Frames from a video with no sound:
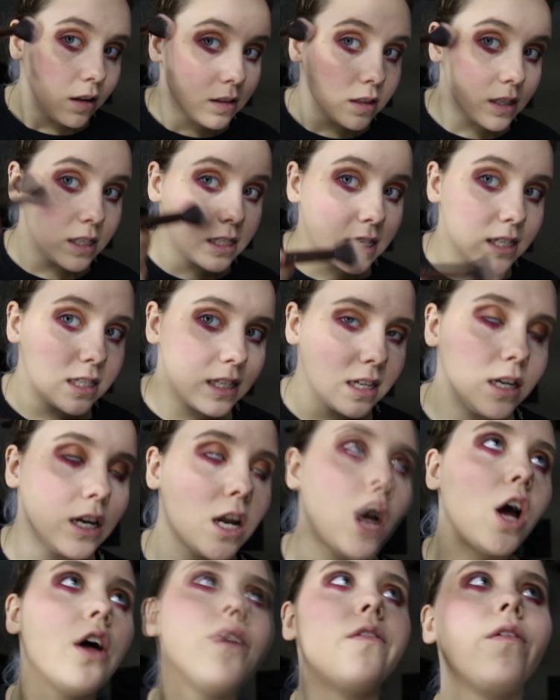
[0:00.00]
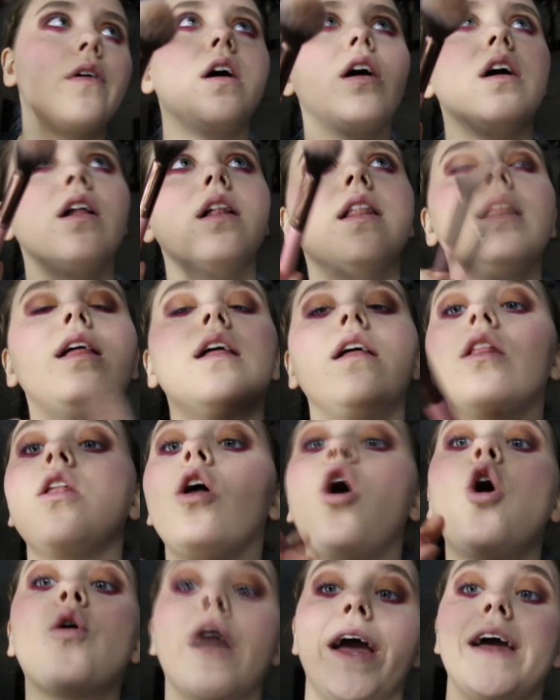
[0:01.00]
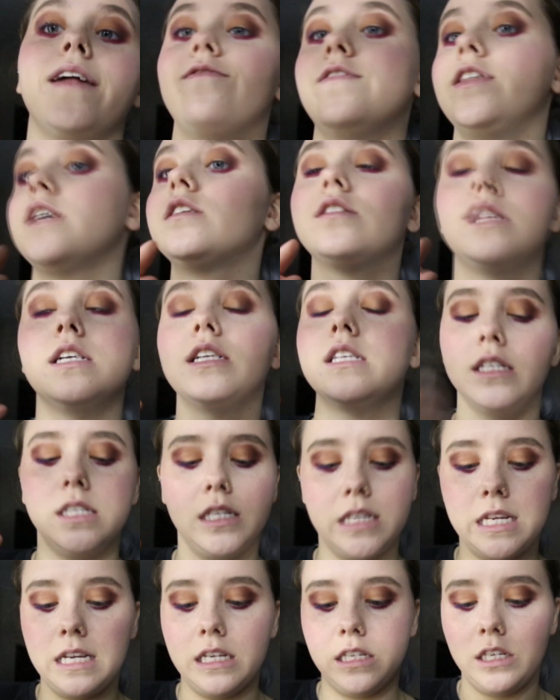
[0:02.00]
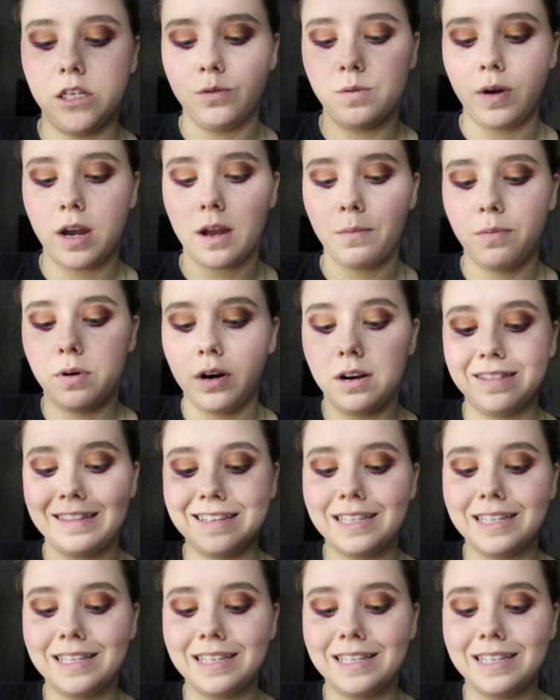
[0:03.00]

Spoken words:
This isn't okay, this is the easiest way I can put it.